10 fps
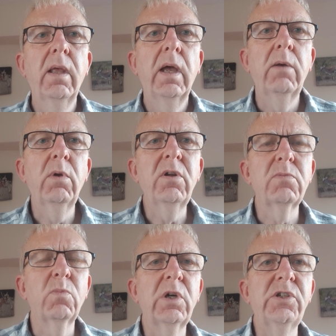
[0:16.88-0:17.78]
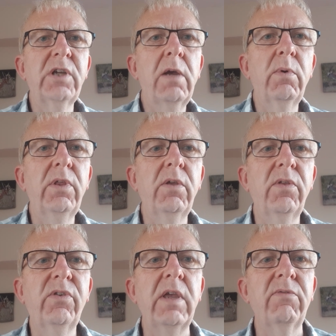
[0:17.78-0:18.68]
And what I want to share with you
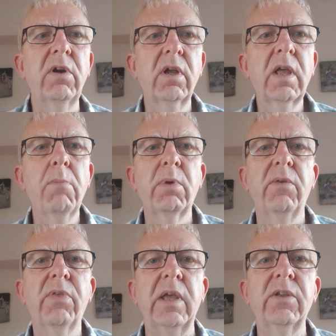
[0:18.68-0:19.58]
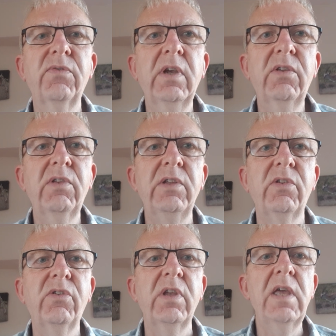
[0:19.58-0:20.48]
this evening are a couple of things. Firstly, to
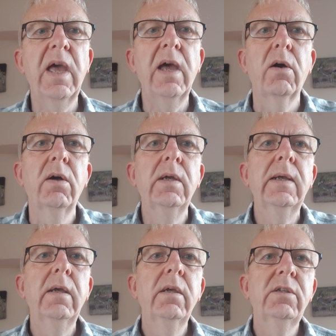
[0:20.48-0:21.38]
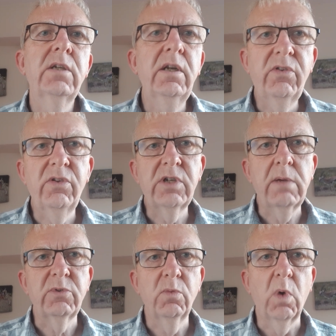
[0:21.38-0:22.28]
see how Genesis
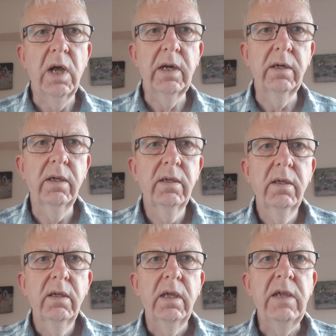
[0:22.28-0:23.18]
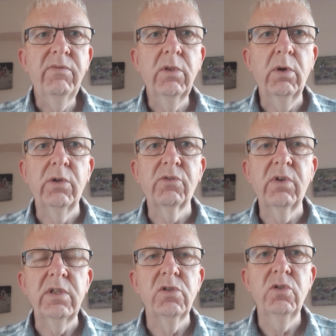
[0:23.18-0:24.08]
chapter 1, even though it was
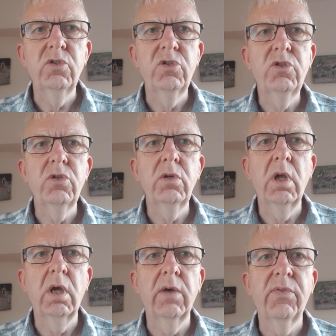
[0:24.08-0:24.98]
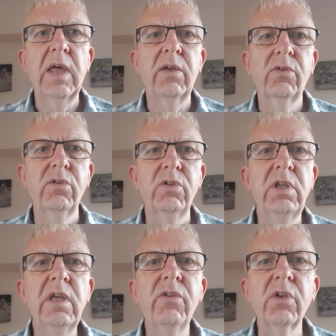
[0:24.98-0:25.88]
written 2,500
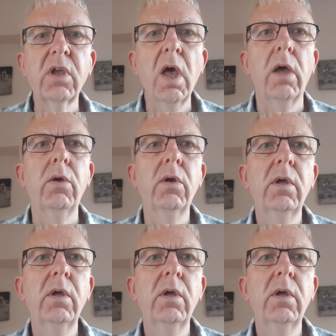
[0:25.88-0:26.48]
years ago,